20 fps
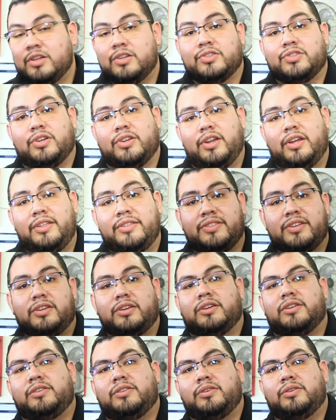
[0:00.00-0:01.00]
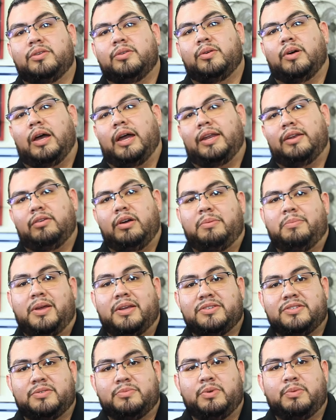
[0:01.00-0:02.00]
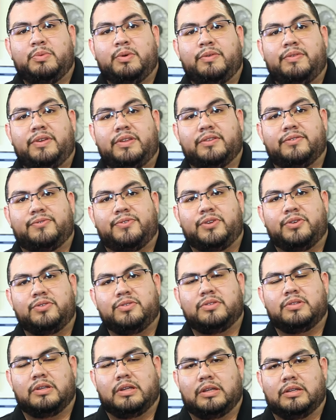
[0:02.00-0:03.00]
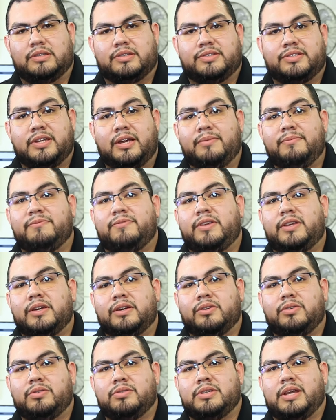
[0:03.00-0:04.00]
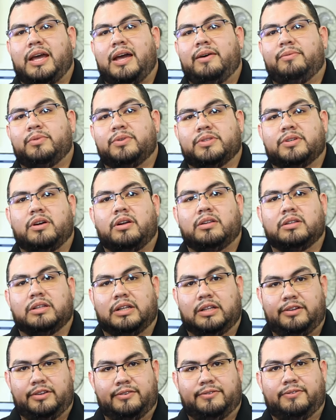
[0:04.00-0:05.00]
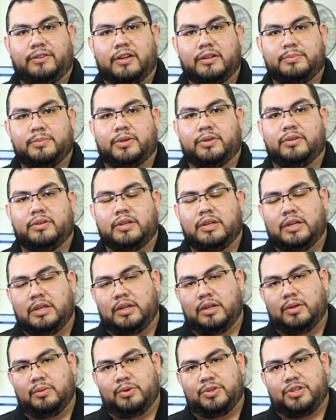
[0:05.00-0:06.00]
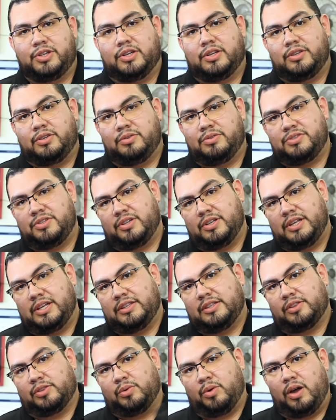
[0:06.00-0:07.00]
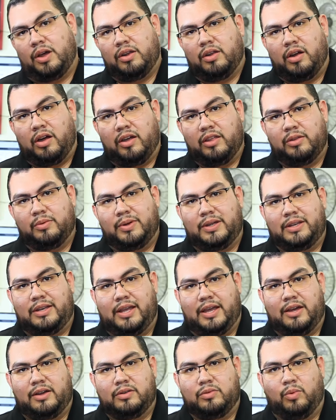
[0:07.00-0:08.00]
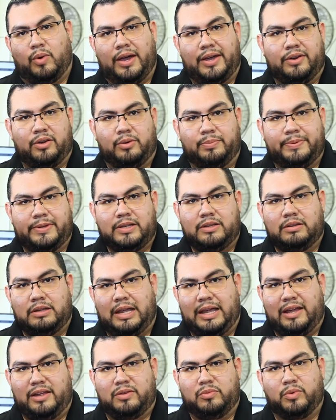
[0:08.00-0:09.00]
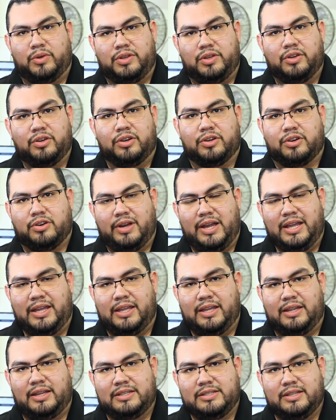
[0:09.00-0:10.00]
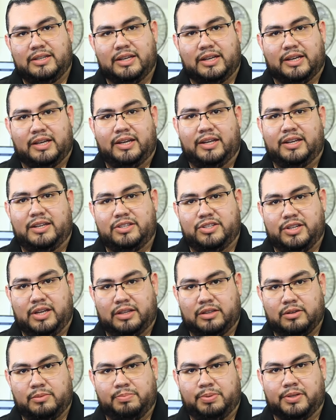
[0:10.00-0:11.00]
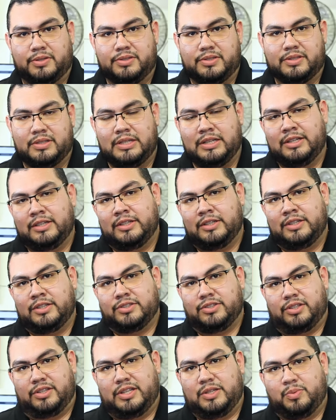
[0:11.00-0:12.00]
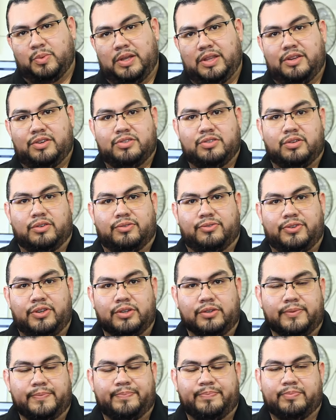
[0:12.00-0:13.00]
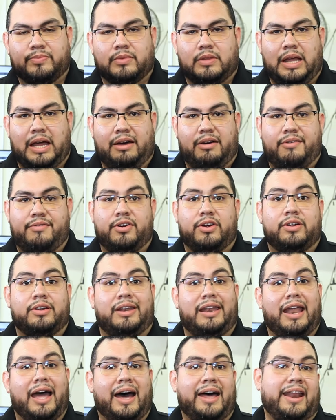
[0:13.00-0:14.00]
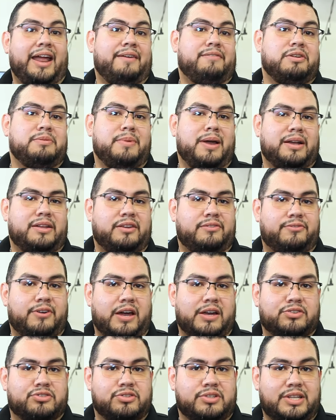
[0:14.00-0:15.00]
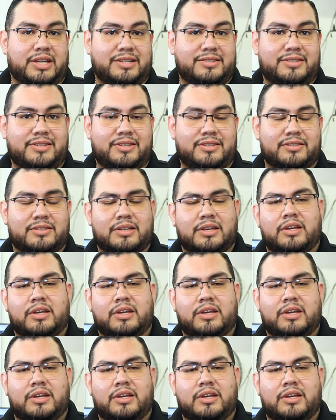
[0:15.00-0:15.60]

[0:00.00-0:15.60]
So another thing you could do, I know I mentioned removing the fuse. Some vehicles have what's called clear flood mode. What you're gonna do is you're gonna hit the throttle all the way down, wide open, and when you go to crank it, it's gonna cut injector pulse. So this way there's no fuel. However, not every manufacturer does this.